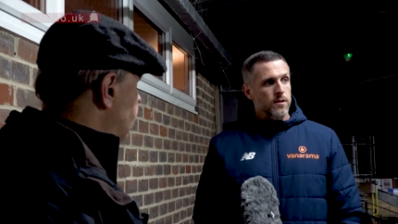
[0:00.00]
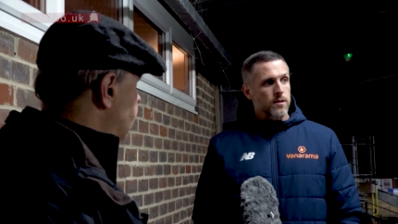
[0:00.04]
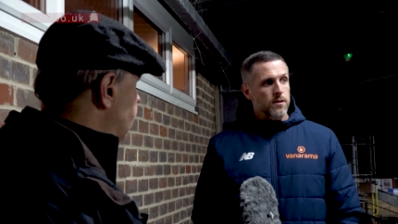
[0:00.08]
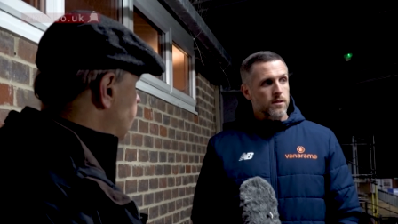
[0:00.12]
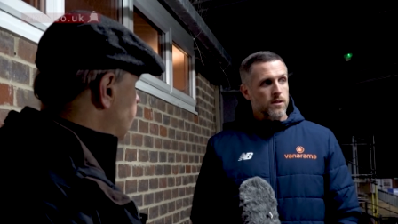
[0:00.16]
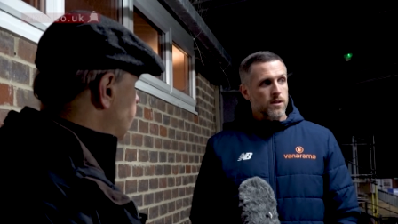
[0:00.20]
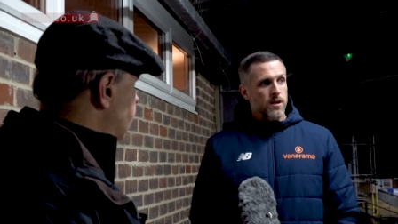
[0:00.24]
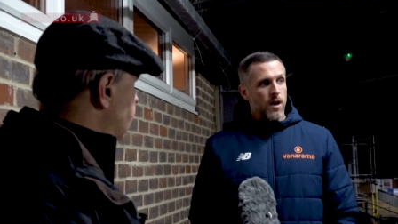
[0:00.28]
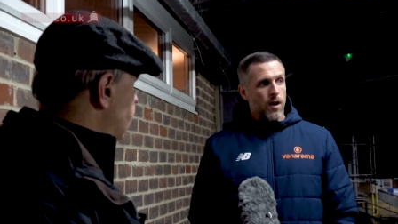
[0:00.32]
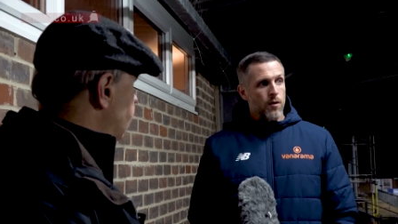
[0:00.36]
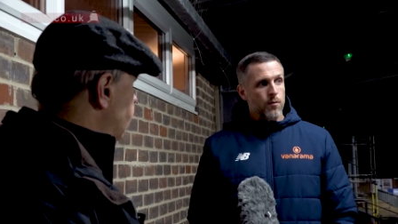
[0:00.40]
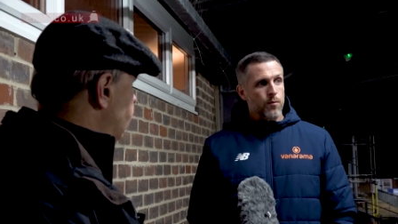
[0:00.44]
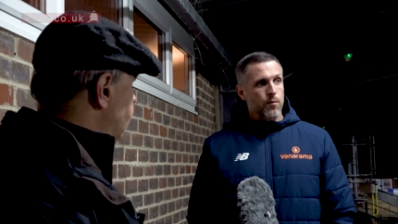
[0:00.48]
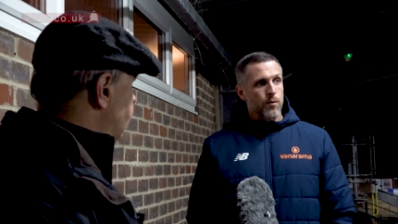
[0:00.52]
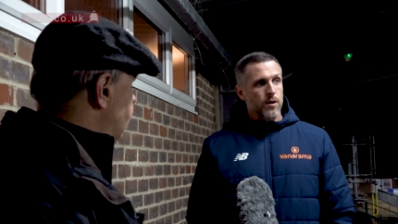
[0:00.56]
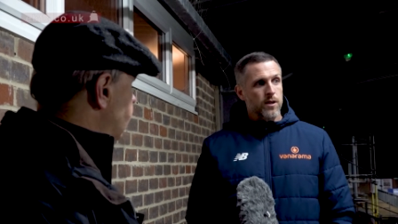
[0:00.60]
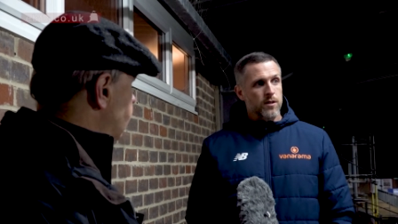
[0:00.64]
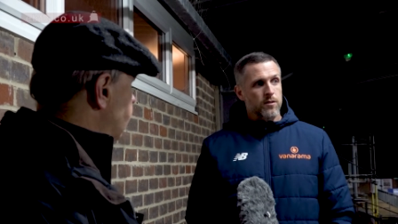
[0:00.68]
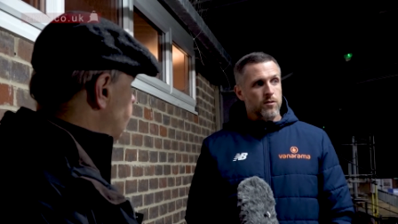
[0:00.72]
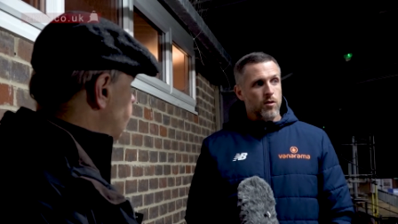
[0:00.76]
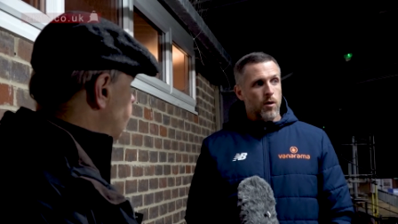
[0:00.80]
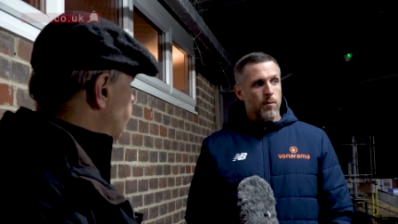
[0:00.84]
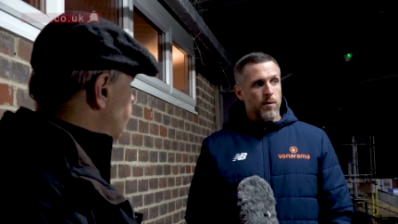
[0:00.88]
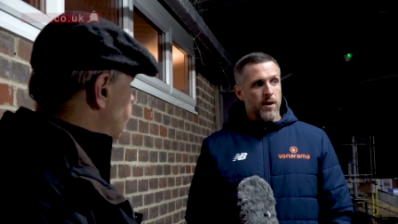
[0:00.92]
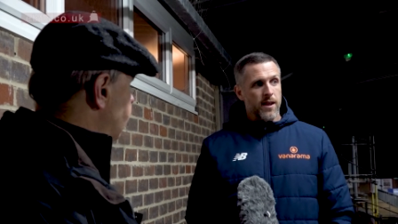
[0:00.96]
you know, we
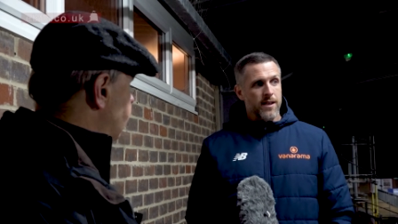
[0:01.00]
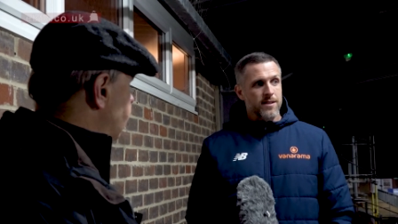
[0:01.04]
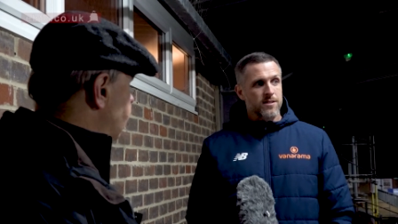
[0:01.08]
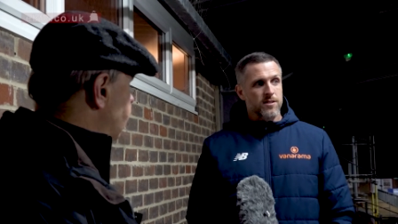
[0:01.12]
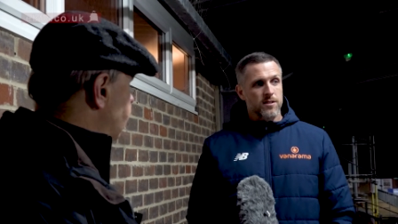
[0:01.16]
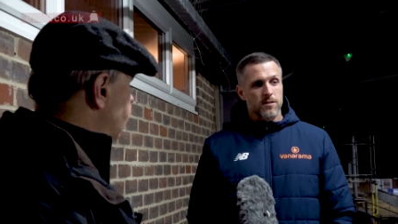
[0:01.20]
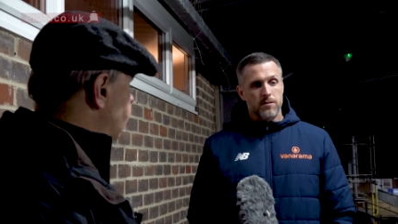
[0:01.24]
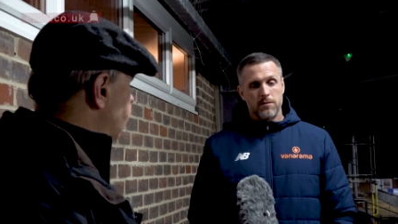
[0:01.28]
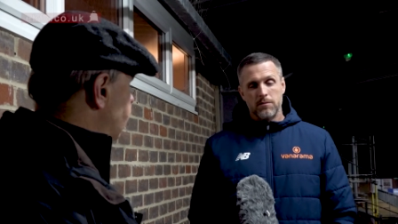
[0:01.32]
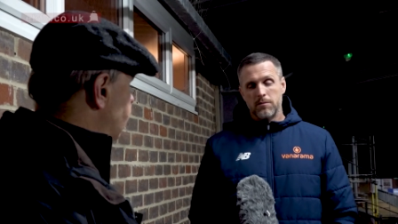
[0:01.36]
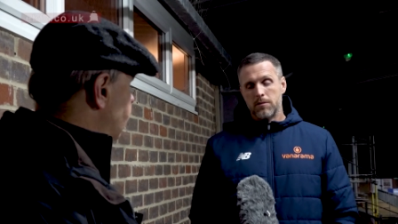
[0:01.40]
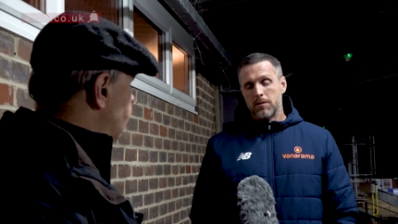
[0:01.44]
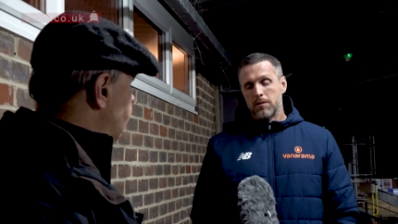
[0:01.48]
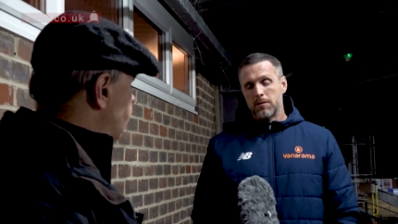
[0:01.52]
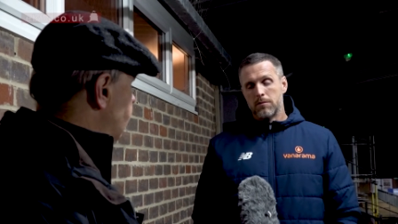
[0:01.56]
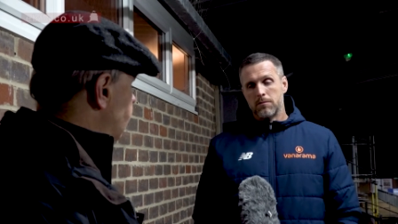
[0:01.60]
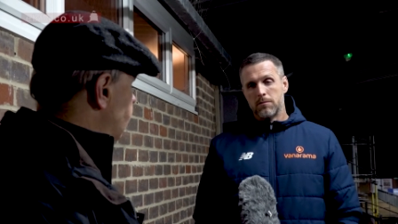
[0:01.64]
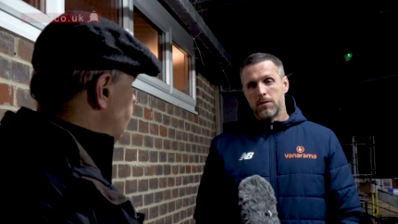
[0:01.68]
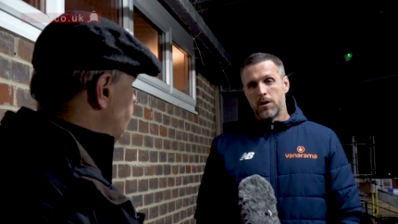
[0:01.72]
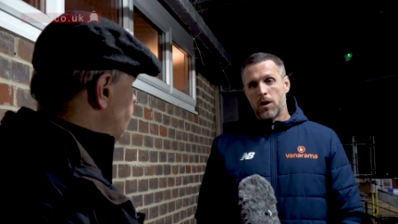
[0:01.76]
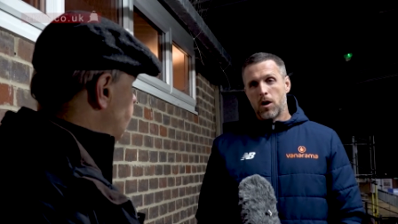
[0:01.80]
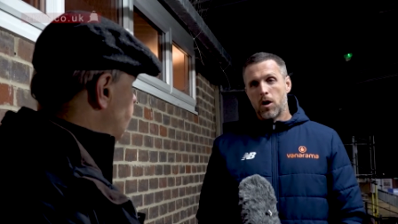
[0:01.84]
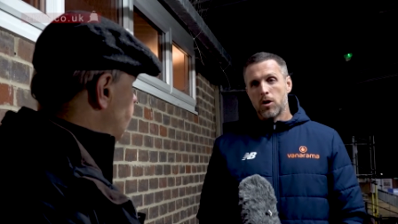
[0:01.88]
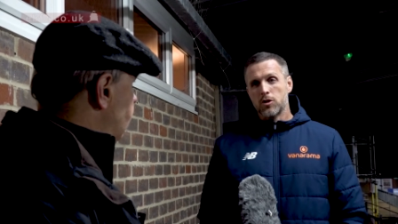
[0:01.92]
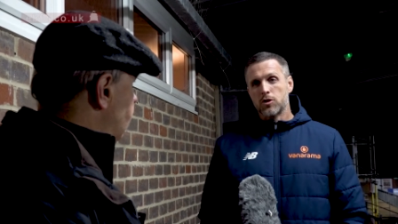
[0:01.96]
dominated
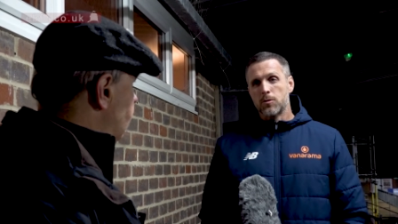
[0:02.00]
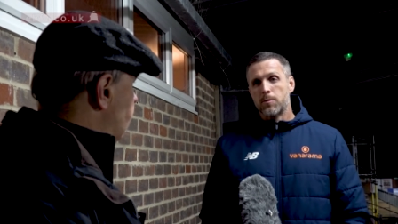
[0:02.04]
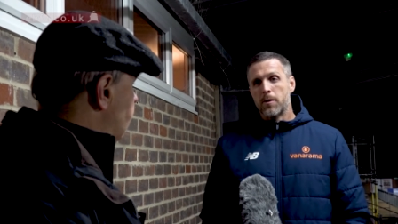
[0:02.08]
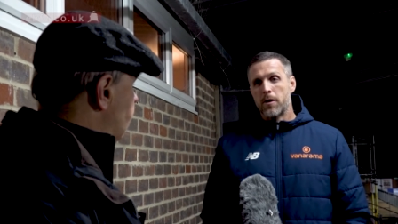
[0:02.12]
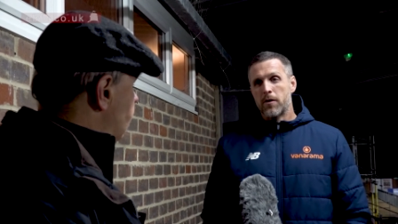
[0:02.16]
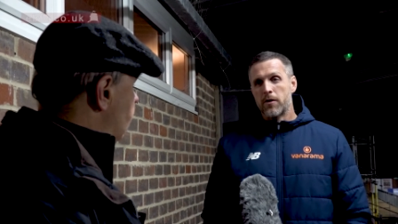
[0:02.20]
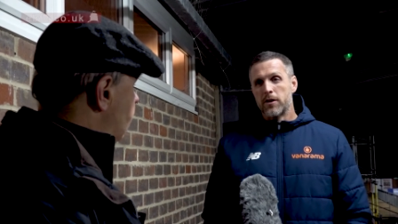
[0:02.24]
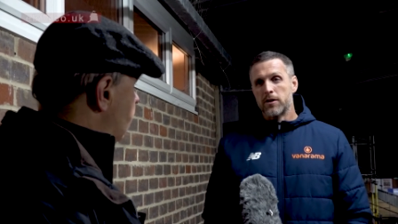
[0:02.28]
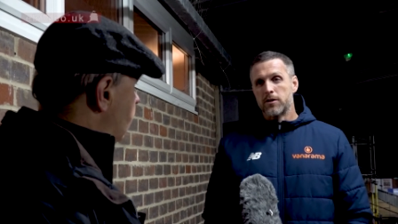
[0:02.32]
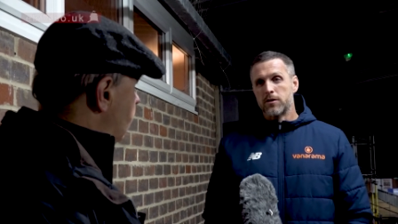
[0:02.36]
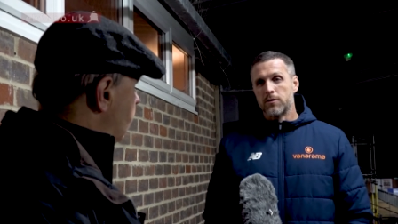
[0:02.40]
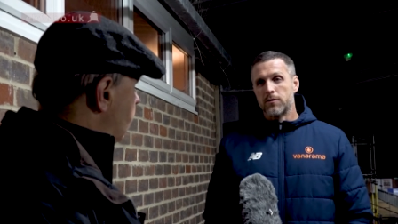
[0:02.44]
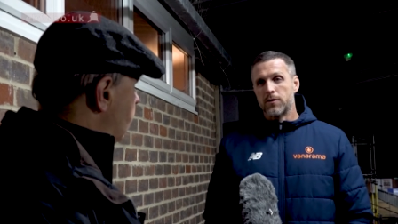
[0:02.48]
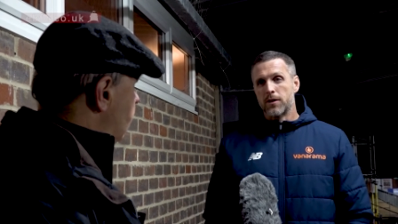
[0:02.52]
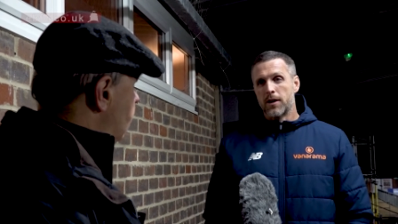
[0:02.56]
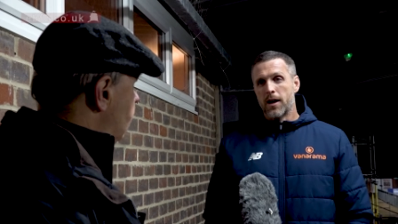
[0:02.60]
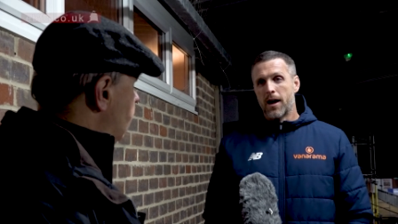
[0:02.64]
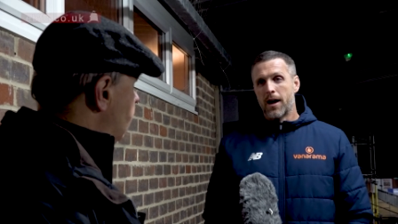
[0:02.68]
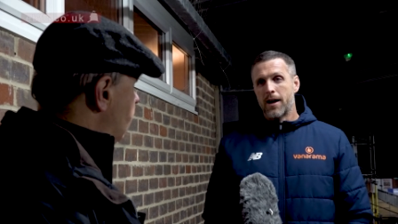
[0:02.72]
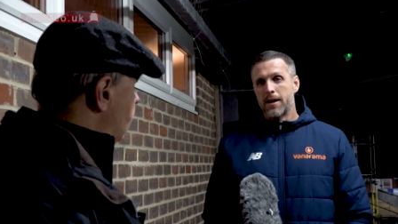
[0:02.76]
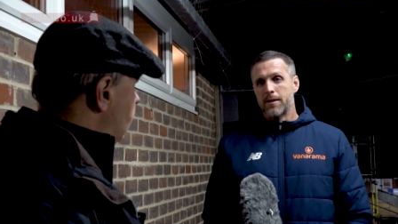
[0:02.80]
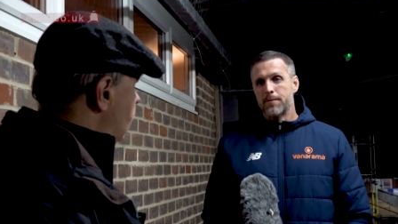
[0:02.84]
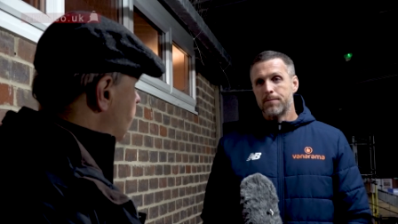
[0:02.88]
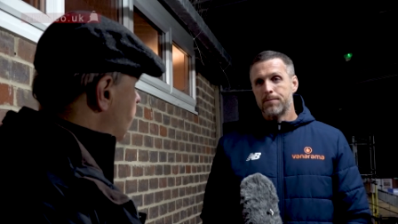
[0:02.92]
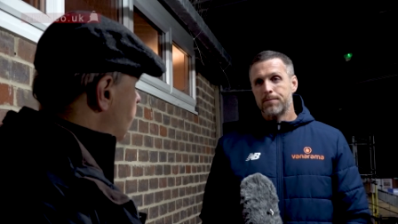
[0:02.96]
the larger periods of the
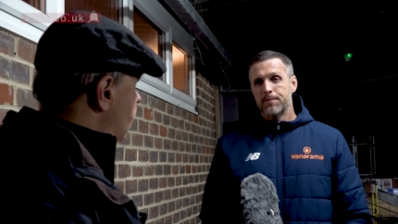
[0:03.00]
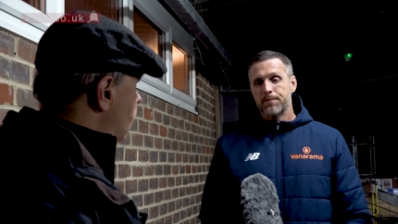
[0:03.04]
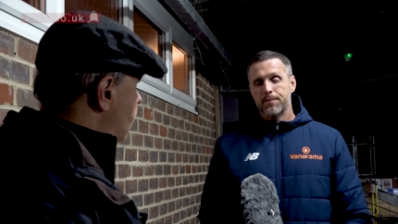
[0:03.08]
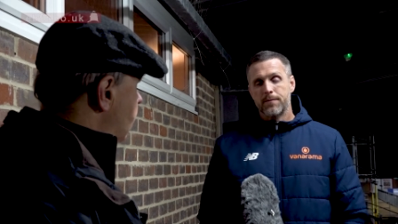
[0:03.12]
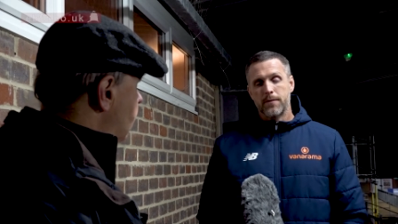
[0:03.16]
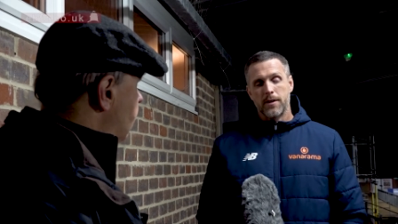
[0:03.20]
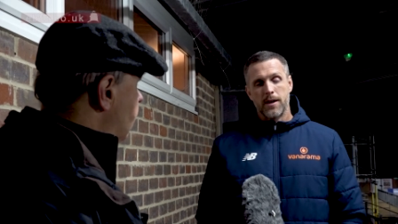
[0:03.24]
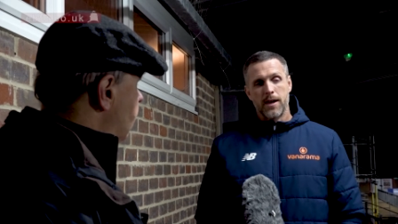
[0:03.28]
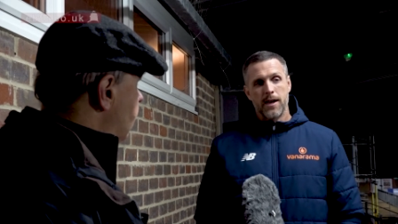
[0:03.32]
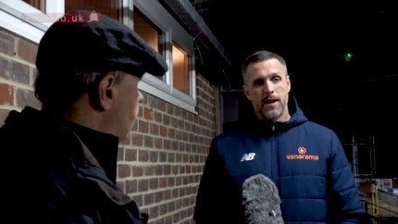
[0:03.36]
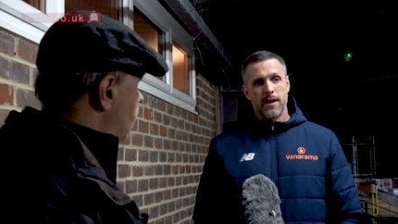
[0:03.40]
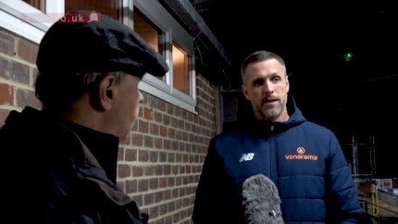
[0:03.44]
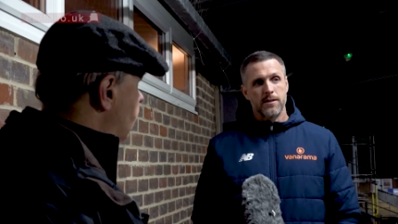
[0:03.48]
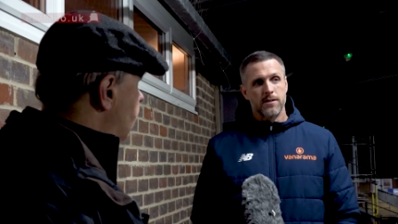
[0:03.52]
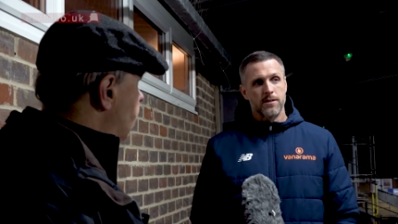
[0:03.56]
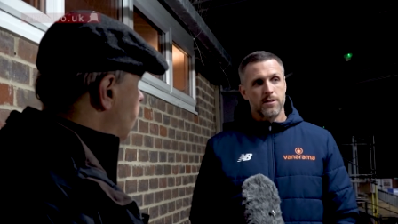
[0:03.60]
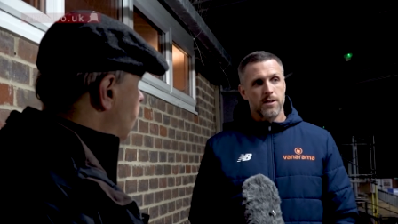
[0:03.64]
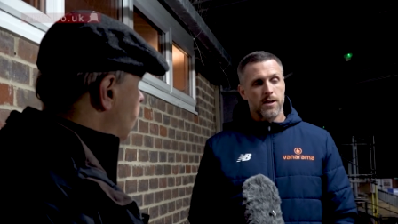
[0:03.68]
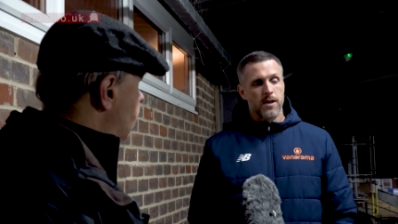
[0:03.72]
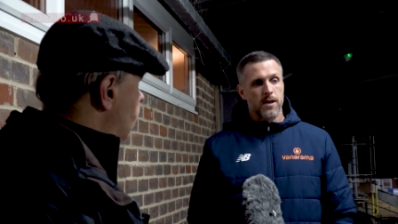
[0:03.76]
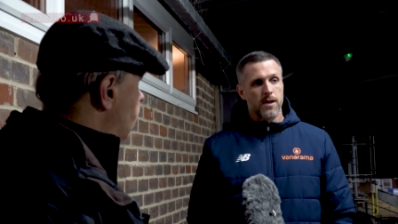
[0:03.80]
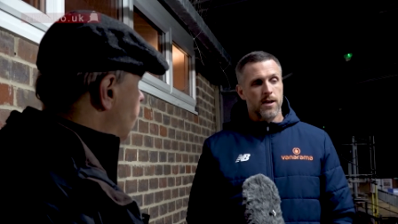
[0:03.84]
game, and